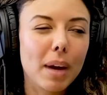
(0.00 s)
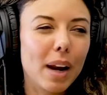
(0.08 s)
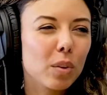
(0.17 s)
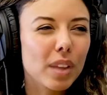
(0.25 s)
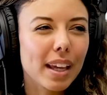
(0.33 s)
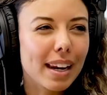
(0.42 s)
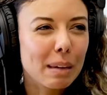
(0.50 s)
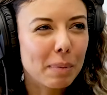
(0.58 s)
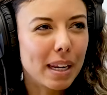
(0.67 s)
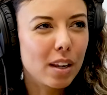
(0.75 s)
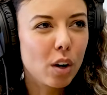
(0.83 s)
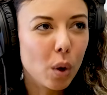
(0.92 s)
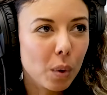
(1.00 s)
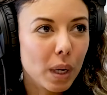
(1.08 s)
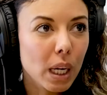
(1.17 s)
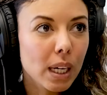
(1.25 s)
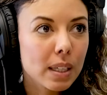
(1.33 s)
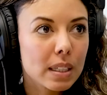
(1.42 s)
I don't think anybody
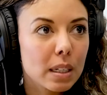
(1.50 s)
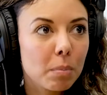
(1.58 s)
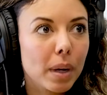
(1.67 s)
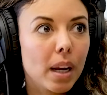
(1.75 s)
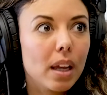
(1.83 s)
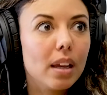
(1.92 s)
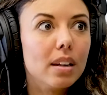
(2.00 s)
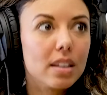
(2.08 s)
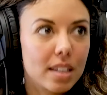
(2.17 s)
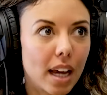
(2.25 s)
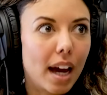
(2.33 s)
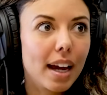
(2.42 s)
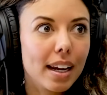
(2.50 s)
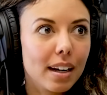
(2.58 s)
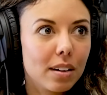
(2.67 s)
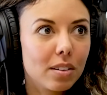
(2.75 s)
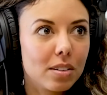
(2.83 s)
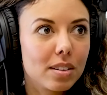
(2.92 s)
noticed, but inside
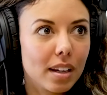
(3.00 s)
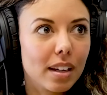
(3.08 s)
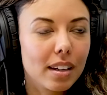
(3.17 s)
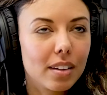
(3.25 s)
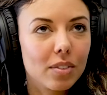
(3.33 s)
I was like